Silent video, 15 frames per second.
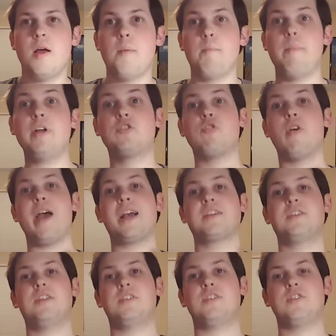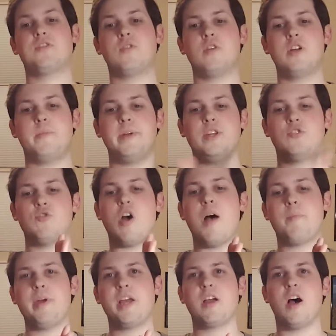Metro Exodus is going to be
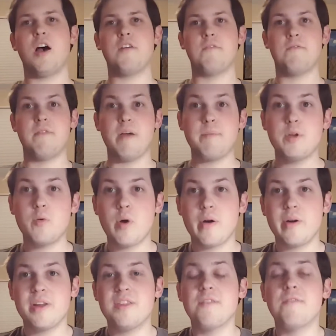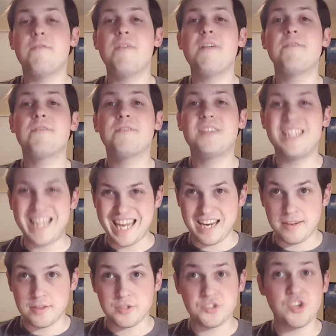dropping on February the
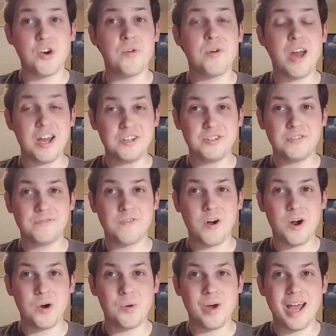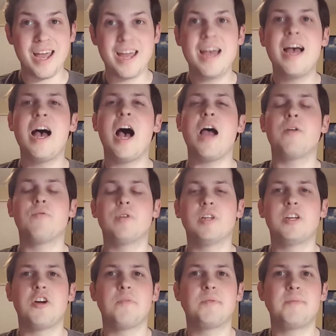15th. So not too far away. I
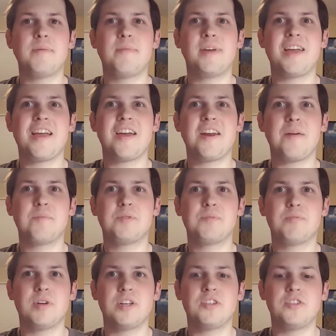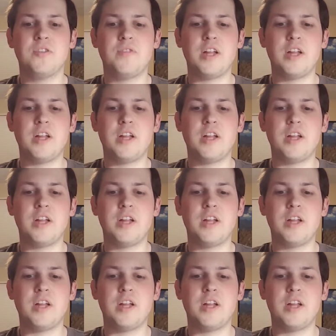really hope to be picking it up pretty soon.